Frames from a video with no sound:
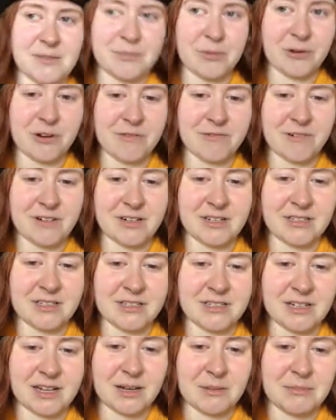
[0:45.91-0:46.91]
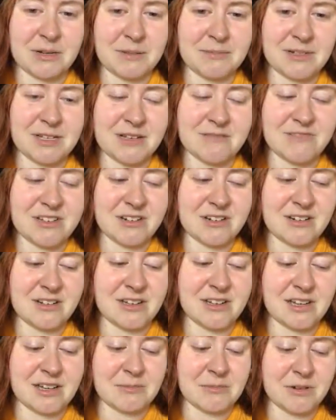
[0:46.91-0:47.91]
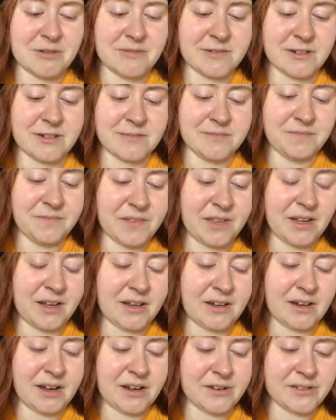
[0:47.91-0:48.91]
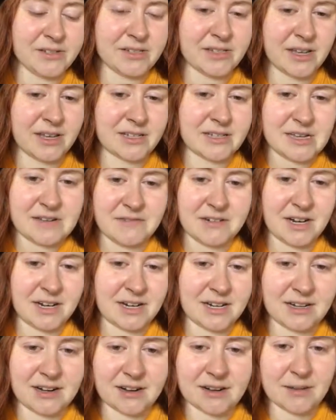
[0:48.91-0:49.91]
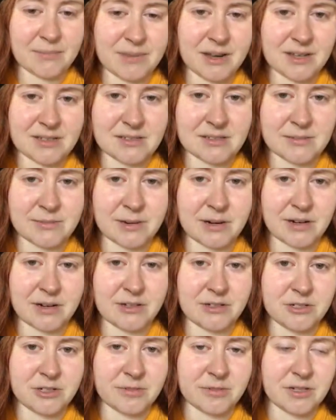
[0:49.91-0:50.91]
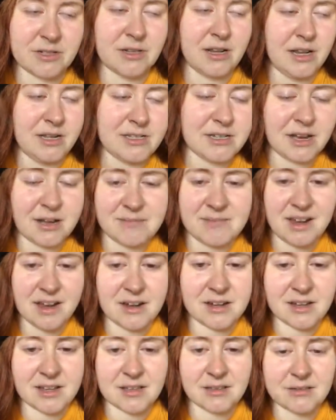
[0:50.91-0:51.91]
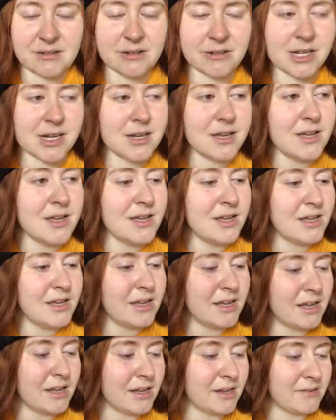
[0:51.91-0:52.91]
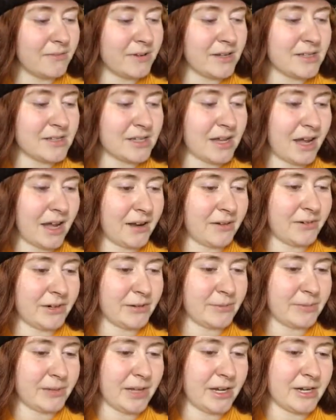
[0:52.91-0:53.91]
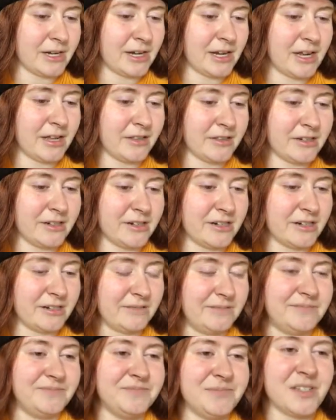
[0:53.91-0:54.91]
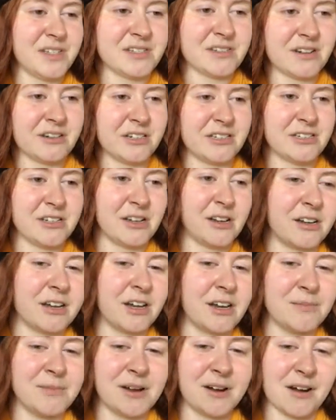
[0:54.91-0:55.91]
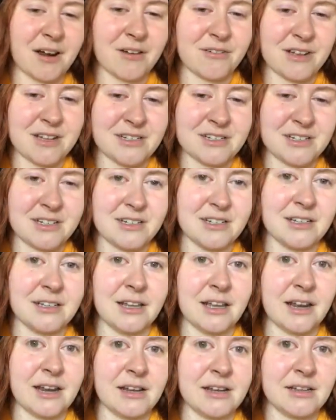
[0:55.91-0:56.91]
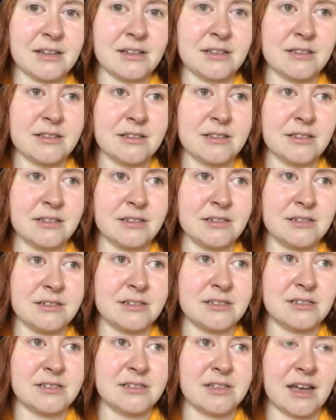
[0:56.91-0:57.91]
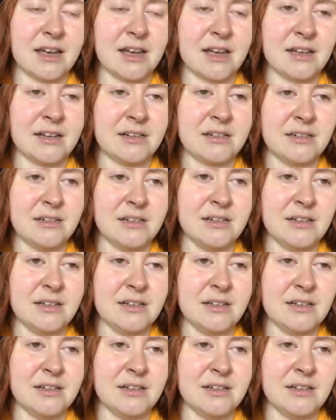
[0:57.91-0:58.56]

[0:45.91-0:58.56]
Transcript: a boyfriend at the time named David, and he came over. And I was like, David, I cannot get past this part. Can you show me? And he taught me how to get through it. And we sat and we were playing together, and he started talking about how he didn't like the design